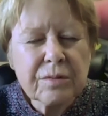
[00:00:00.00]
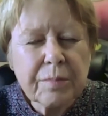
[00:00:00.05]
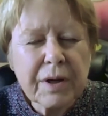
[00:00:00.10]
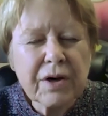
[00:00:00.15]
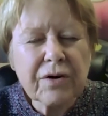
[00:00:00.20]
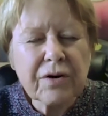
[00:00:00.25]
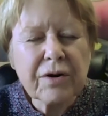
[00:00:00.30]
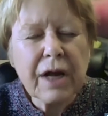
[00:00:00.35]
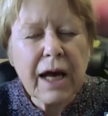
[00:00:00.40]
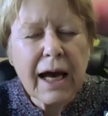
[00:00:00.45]

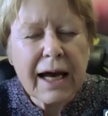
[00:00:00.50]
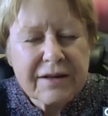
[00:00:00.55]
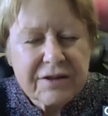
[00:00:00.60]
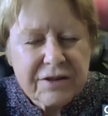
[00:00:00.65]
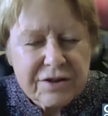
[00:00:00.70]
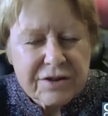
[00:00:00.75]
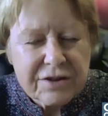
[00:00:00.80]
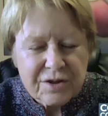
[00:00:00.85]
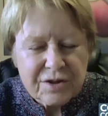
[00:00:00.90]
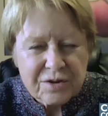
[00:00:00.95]
bear
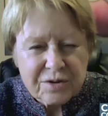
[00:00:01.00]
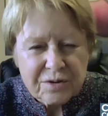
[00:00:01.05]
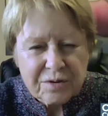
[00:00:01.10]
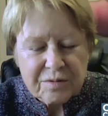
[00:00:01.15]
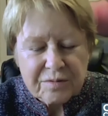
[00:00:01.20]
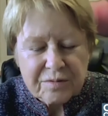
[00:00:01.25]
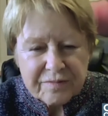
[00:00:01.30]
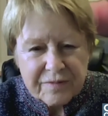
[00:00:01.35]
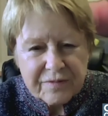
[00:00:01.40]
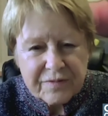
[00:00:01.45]
not
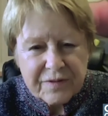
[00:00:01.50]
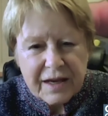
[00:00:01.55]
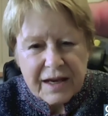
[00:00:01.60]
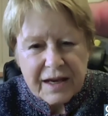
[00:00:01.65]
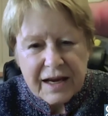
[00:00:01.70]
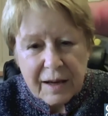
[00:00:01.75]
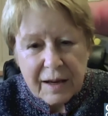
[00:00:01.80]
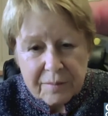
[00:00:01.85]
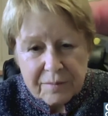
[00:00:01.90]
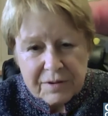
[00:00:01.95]
do if
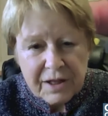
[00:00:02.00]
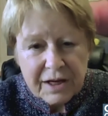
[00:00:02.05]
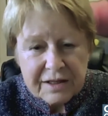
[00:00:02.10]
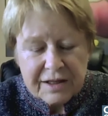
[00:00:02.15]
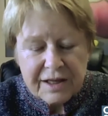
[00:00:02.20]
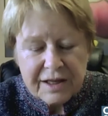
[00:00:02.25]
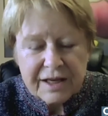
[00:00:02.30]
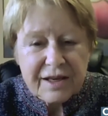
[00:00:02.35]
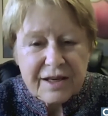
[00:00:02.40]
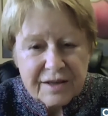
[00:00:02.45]
they have
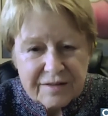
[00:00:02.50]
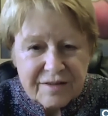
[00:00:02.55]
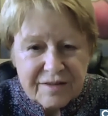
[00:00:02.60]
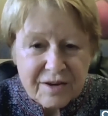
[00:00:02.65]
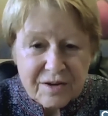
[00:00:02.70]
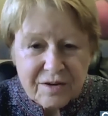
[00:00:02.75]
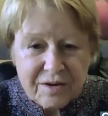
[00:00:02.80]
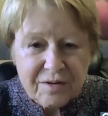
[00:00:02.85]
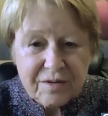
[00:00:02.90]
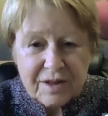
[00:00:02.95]
lucky, and
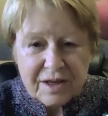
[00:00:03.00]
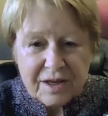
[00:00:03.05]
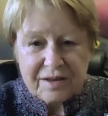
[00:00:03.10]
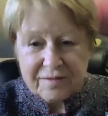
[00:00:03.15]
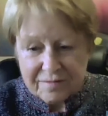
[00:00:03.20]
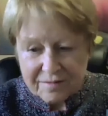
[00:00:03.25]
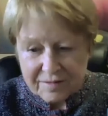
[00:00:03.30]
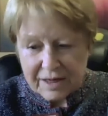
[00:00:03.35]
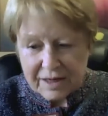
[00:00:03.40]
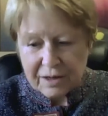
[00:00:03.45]
that
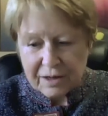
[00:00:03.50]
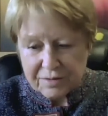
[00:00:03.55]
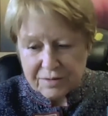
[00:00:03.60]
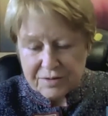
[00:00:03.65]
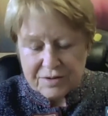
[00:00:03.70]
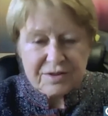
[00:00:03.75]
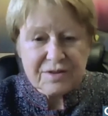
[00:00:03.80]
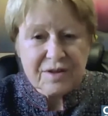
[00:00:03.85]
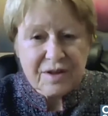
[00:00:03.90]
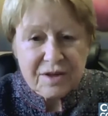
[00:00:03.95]
now
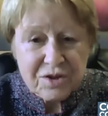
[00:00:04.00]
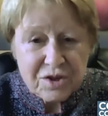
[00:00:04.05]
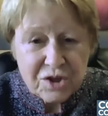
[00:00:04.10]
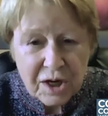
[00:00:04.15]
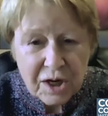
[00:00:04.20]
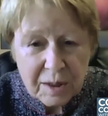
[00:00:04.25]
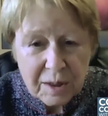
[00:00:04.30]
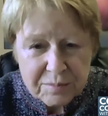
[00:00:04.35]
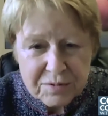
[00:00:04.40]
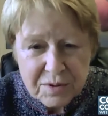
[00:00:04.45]
it's a
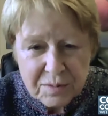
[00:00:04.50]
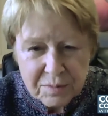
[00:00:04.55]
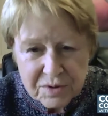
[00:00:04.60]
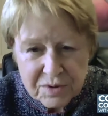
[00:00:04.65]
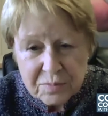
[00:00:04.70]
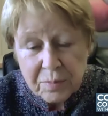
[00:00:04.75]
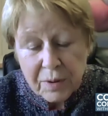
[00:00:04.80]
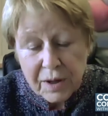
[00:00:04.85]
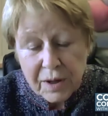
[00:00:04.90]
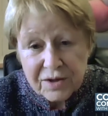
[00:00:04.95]
job,
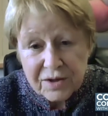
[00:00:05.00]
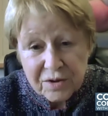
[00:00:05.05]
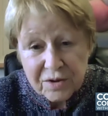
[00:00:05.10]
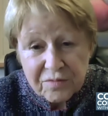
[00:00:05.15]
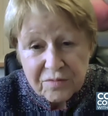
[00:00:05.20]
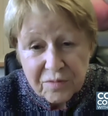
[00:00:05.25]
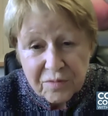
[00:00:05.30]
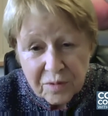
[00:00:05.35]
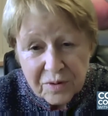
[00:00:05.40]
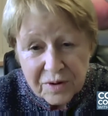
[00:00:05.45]
someone's paying
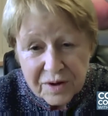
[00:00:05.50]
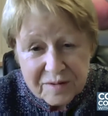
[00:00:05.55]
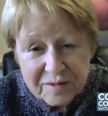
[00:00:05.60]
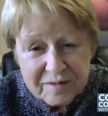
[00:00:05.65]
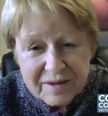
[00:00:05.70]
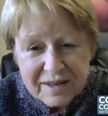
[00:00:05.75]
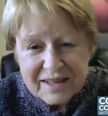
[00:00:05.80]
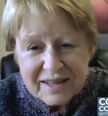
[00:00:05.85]
you for it.